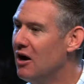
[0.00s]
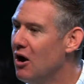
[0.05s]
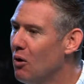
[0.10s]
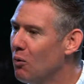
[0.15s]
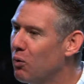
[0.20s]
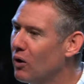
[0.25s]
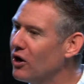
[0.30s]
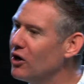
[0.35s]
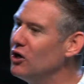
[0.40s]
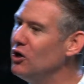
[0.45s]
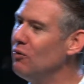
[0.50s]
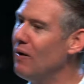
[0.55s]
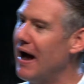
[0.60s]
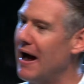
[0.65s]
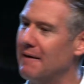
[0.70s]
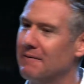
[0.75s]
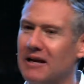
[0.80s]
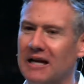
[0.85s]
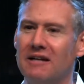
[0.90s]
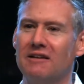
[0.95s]
Where are you
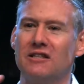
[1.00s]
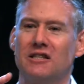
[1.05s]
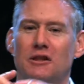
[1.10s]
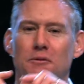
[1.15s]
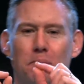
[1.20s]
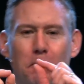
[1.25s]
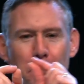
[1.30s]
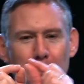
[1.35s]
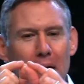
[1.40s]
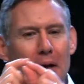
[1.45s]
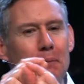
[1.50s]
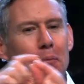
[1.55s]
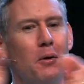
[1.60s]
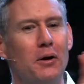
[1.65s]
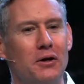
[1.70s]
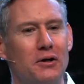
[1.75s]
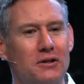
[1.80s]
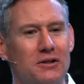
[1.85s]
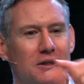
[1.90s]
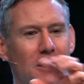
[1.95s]
at? Kind of just pinpoint
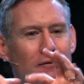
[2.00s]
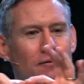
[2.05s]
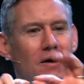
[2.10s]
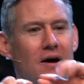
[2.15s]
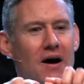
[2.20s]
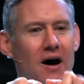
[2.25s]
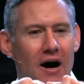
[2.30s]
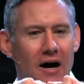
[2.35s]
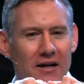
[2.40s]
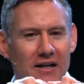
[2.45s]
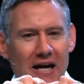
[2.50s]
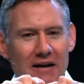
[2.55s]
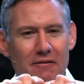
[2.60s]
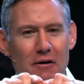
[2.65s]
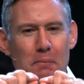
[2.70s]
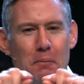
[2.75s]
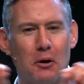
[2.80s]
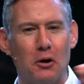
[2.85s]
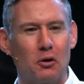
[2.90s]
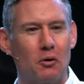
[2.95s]
yourself on kind of
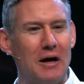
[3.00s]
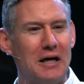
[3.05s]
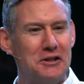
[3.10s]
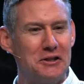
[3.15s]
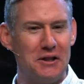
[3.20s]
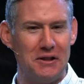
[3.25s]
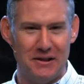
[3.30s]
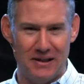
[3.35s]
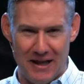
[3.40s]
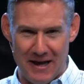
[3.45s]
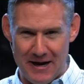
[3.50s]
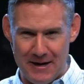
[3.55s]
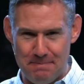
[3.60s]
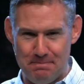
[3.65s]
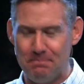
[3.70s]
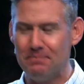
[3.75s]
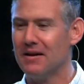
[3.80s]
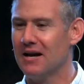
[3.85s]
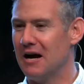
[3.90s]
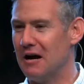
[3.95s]
a progression line
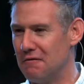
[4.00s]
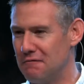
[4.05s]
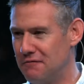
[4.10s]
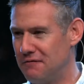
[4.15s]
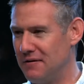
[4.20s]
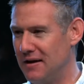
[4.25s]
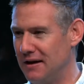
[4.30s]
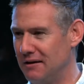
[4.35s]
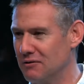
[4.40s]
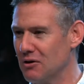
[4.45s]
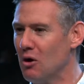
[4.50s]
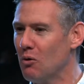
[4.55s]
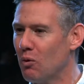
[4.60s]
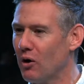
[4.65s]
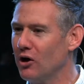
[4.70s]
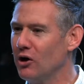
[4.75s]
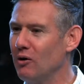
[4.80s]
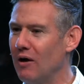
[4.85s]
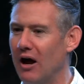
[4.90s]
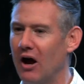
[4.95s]
of faith. Where
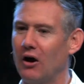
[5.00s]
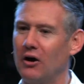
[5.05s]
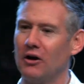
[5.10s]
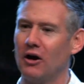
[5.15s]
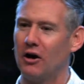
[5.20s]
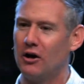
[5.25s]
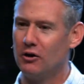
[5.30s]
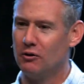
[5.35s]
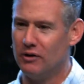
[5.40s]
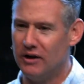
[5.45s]
are you at? Are you an